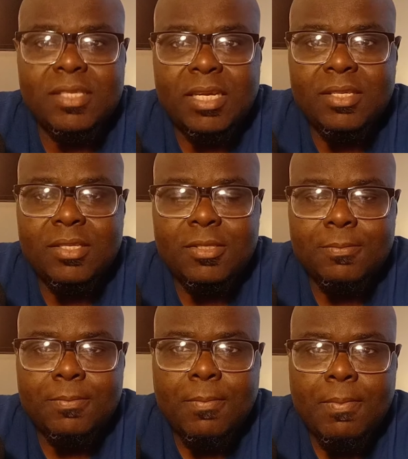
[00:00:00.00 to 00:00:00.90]
States.
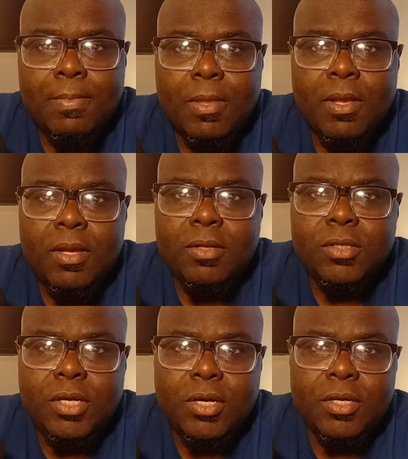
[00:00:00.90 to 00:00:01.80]

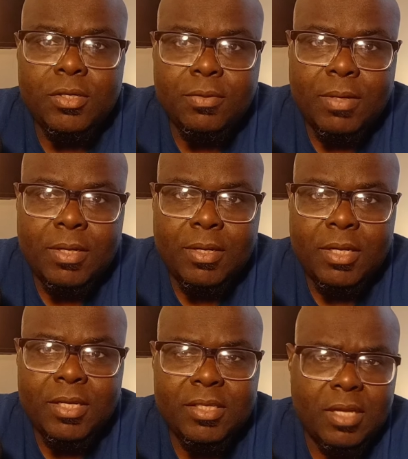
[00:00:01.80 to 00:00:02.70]
Third,
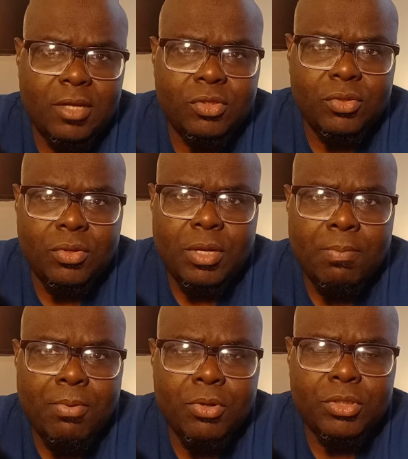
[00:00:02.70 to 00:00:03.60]
it is also
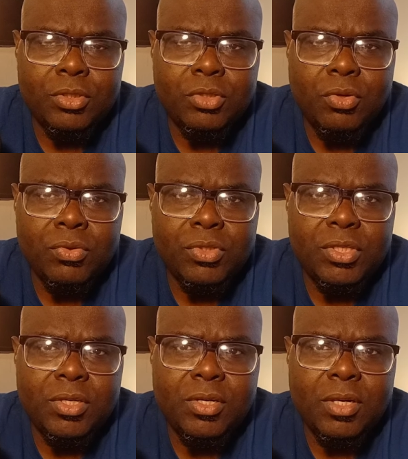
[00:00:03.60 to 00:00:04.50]
important to
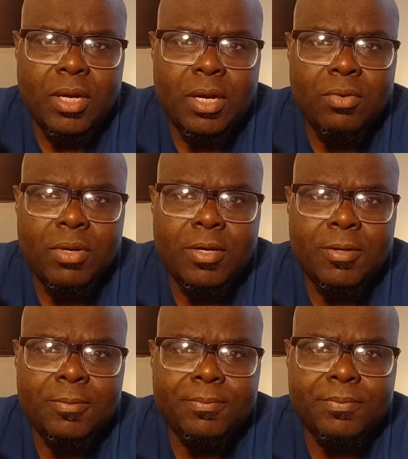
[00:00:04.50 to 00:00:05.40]
consider
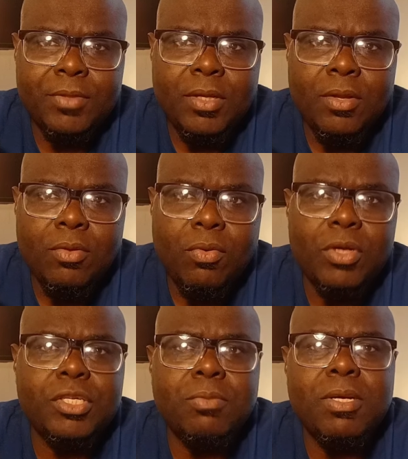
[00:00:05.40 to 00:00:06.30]
how
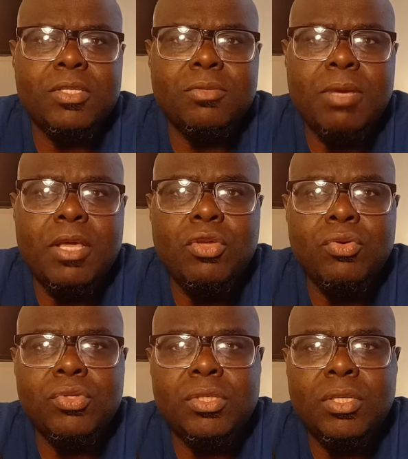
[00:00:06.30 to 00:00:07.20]
Russia may
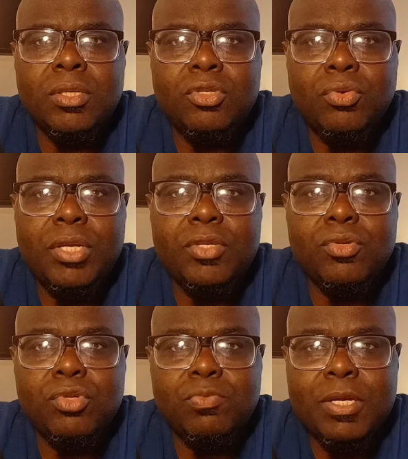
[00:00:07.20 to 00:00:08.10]
use the treaty
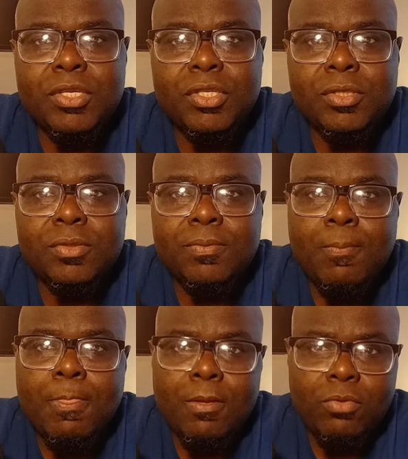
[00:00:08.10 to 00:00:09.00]
suspension
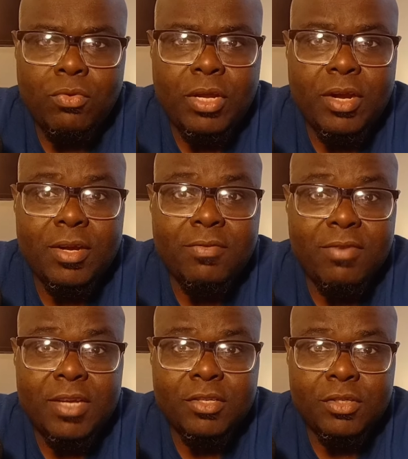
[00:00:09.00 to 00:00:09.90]
to their
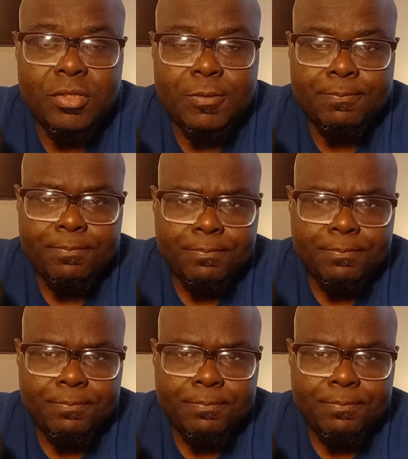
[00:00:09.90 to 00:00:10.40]
advantage.